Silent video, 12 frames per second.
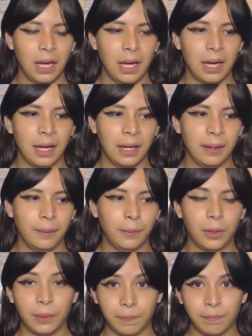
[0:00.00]

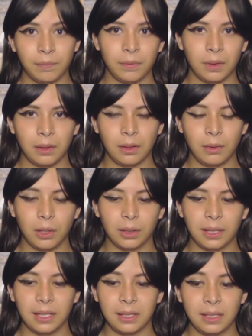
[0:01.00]

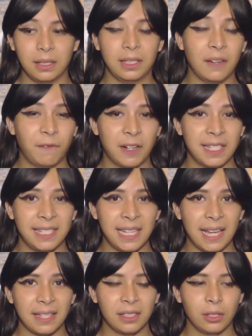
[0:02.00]
the different
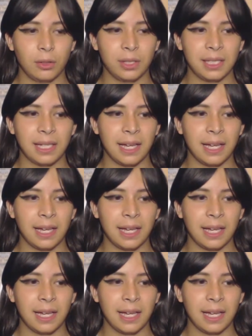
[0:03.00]
sex. So